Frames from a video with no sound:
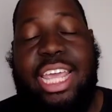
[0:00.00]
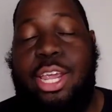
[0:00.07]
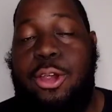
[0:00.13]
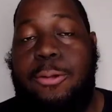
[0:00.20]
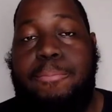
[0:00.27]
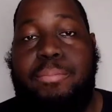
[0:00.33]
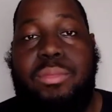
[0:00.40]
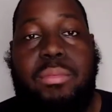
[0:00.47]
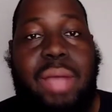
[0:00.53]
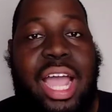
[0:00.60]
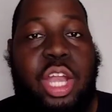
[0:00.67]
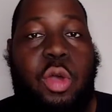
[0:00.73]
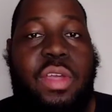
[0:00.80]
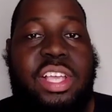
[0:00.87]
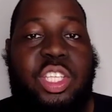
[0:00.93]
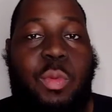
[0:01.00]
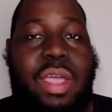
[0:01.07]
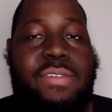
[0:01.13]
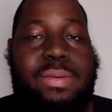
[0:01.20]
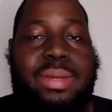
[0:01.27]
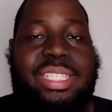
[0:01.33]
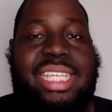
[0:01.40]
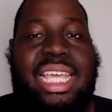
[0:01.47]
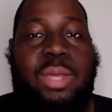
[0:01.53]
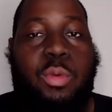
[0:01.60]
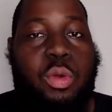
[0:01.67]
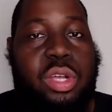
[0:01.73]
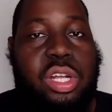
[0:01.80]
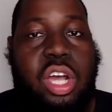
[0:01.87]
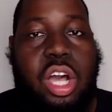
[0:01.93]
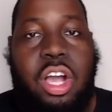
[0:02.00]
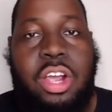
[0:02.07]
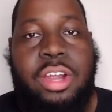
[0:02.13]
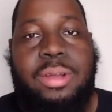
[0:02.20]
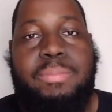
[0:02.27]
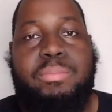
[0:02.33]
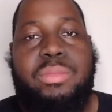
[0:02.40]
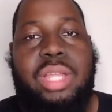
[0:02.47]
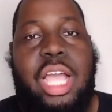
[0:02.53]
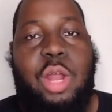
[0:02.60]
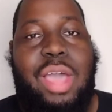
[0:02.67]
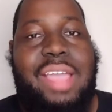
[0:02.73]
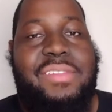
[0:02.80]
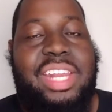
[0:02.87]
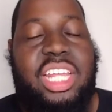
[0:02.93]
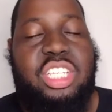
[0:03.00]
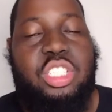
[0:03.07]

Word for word: here, but I know he's away from the team working hard. I don't have any